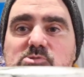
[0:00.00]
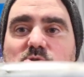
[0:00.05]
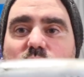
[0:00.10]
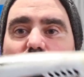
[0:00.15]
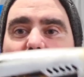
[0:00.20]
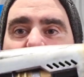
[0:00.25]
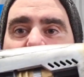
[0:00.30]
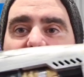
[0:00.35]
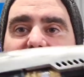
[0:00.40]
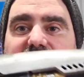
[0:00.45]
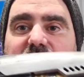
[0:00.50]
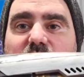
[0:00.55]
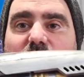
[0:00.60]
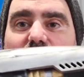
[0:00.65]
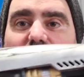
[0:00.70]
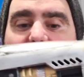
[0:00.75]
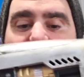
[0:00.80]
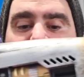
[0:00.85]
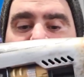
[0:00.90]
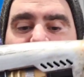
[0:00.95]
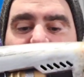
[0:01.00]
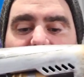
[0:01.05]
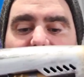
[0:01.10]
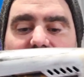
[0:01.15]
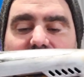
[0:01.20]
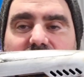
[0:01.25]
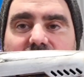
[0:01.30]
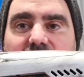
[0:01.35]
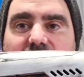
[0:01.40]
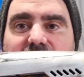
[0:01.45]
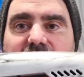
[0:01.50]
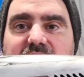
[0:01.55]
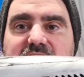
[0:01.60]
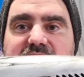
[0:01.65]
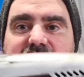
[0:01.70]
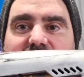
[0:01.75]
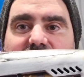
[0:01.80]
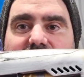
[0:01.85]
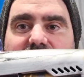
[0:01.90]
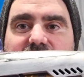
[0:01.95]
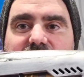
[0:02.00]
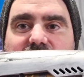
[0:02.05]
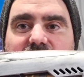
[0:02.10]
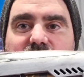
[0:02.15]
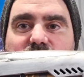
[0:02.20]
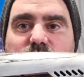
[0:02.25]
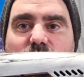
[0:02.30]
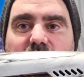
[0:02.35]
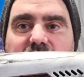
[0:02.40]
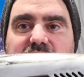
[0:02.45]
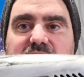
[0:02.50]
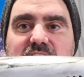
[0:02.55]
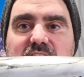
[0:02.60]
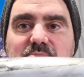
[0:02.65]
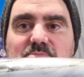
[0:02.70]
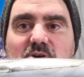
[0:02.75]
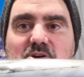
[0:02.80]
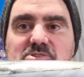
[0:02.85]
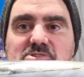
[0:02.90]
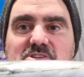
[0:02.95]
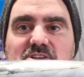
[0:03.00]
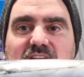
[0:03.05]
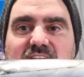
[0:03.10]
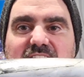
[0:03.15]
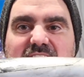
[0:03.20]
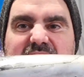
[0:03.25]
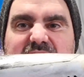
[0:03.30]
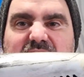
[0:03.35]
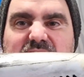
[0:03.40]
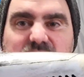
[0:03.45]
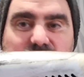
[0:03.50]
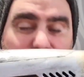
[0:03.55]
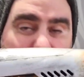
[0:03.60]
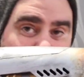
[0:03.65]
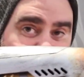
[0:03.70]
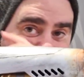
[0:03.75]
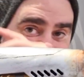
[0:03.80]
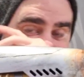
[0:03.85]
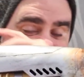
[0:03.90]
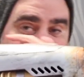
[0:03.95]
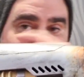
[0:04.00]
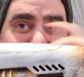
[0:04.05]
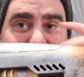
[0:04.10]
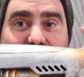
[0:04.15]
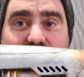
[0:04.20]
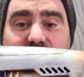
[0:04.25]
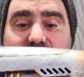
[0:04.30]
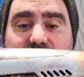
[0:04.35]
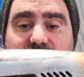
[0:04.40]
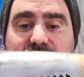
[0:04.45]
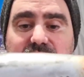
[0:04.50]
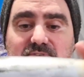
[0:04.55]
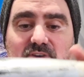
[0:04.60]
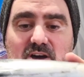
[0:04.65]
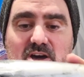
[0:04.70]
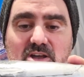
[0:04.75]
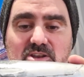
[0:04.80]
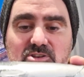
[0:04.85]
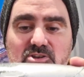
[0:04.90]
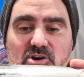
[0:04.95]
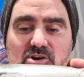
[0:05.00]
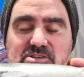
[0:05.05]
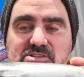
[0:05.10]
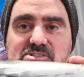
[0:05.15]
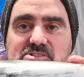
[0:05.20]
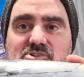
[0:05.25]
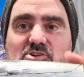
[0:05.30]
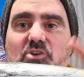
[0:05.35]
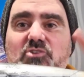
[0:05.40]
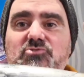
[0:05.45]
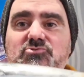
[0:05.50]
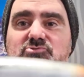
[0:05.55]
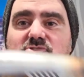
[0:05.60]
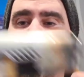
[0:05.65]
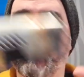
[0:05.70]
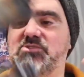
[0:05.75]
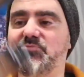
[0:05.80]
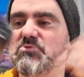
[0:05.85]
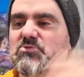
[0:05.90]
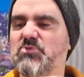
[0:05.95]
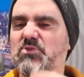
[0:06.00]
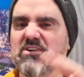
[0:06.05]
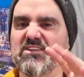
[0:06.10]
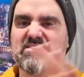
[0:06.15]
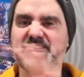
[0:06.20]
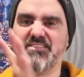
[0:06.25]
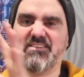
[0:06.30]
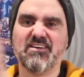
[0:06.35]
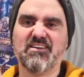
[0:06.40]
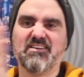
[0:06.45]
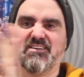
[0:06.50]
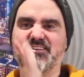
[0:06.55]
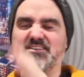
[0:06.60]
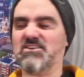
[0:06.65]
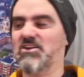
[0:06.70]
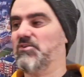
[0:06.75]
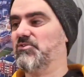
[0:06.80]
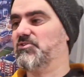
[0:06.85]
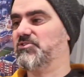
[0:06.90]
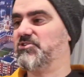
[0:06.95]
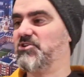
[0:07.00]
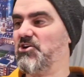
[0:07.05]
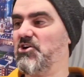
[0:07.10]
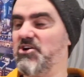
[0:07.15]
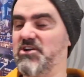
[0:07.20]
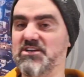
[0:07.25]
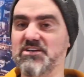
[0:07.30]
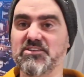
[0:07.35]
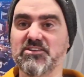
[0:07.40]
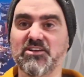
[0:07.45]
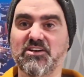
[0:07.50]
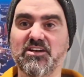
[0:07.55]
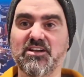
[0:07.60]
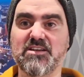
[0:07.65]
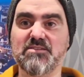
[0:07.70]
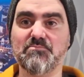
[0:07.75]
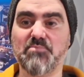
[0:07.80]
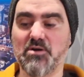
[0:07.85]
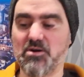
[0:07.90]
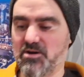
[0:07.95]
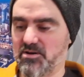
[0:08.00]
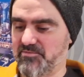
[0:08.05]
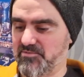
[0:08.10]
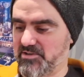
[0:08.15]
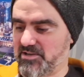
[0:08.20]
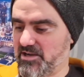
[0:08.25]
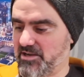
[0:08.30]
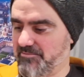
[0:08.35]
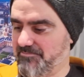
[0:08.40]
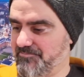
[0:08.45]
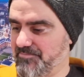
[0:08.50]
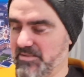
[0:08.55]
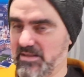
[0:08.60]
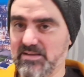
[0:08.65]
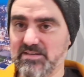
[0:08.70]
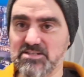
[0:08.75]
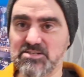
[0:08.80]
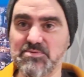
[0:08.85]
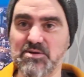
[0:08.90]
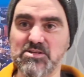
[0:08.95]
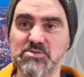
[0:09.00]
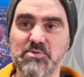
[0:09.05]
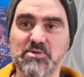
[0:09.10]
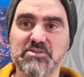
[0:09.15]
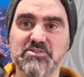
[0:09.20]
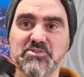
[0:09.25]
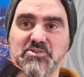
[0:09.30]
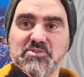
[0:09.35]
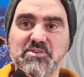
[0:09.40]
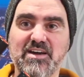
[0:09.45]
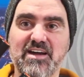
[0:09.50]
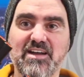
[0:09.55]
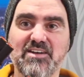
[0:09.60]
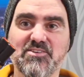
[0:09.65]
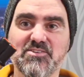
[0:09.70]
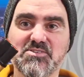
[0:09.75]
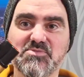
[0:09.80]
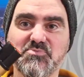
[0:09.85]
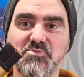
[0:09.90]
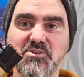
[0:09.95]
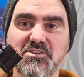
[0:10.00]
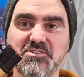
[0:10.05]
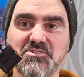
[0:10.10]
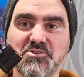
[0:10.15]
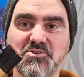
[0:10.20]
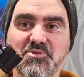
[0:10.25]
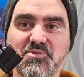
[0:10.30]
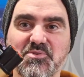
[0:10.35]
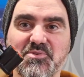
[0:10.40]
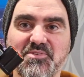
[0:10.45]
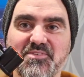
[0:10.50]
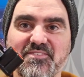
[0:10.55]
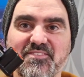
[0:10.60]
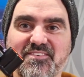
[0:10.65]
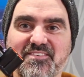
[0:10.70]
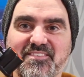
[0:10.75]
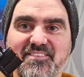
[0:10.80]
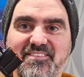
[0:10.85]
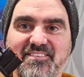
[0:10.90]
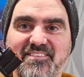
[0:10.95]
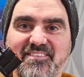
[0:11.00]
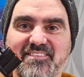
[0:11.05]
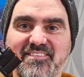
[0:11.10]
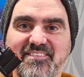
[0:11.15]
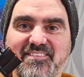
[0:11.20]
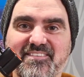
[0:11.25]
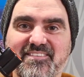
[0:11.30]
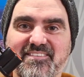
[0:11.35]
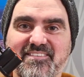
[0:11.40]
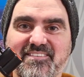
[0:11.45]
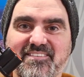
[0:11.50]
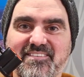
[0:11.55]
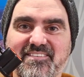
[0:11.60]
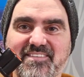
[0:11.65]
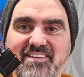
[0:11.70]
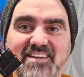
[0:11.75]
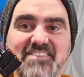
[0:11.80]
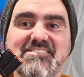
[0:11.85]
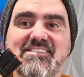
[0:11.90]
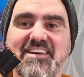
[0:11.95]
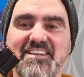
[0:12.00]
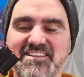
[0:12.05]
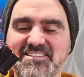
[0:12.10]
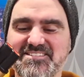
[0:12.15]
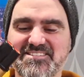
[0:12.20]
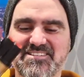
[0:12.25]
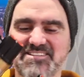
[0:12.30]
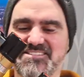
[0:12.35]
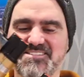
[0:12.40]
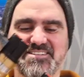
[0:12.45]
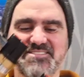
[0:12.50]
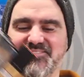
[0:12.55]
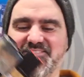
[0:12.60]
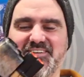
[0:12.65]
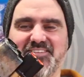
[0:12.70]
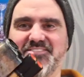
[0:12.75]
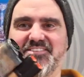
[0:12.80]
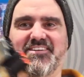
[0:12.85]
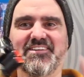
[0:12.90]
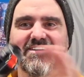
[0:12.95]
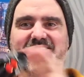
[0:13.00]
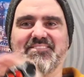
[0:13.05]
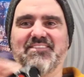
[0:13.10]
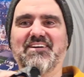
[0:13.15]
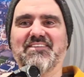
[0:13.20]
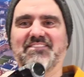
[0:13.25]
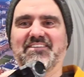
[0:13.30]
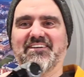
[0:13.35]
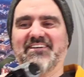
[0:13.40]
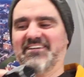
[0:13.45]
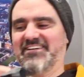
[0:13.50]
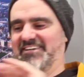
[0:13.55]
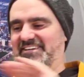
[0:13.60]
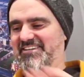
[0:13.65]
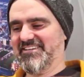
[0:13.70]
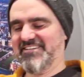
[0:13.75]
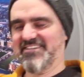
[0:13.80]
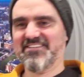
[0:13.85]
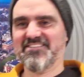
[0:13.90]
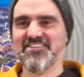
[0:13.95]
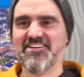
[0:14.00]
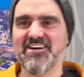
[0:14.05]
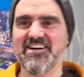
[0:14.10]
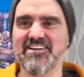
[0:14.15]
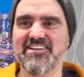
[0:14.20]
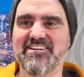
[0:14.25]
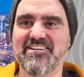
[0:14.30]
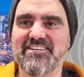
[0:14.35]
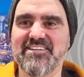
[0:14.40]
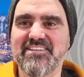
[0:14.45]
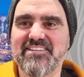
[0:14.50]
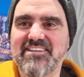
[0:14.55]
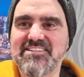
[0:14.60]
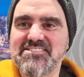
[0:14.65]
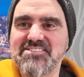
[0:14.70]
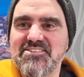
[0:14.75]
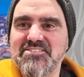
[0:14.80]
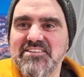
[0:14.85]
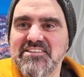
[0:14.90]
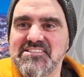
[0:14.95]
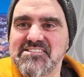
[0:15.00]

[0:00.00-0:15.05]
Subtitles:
it's all weathered all over, these areas I just wanted to keep nice and clean. I just wanted to have that kind of nice contrast between, you know, the dirty and the clean part of the gun. Especially when you do that, it looks pretty cool. Let's get into this. I'm loving it. I'm loving it. Right, let's do